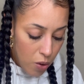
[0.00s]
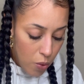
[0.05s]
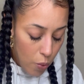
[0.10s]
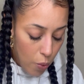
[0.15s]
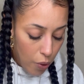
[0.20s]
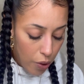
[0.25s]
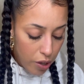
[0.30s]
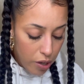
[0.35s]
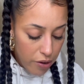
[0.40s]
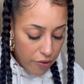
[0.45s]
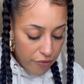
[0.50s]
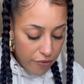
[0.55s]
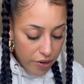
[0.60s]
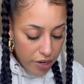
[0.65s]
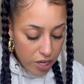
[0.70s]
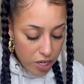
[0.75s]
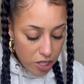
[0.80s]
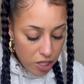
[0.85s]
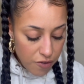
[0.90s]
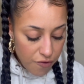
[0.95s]
We're gonna
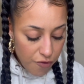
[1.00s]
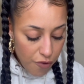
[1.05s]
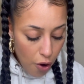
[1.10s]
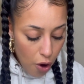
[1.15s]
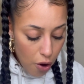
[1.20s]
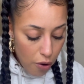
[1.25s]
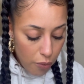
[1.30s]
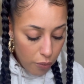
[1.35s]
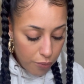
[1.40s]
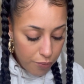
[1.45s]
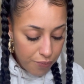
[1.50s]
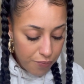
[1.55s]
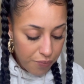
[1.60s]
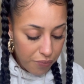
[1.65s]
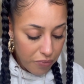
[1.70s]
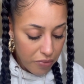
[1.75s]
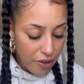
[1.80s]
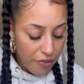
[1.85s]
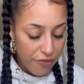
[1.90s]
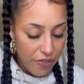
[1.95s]
finish fall.
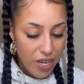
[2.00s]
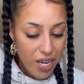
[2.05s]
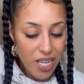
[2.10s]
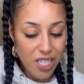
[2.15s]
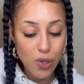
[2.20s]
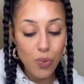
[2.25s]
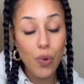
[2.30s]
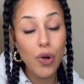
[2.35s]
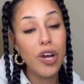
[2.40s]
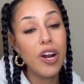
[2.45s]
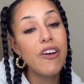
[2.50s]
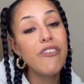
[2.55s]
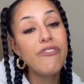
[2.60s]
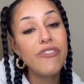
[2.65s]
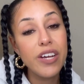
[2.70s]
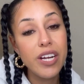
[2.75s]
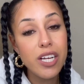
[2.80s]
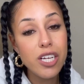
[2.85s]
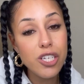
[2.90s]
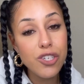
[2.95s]
We're gonna
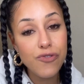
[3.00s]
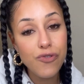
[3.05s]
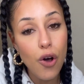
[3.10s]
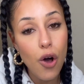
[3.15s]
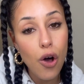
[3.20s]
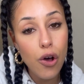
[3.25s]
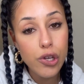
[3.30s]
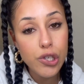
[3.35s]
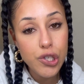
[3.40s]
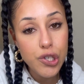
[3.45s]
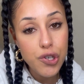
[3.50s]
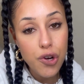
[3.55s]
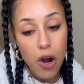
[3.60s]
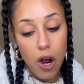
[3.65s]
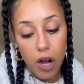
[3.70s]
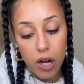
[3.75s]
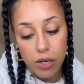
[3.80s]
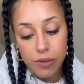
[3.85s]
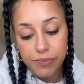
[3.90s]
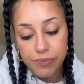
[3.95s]
finish fall
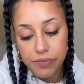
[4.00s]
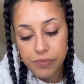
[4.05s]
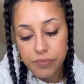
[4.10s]
strong.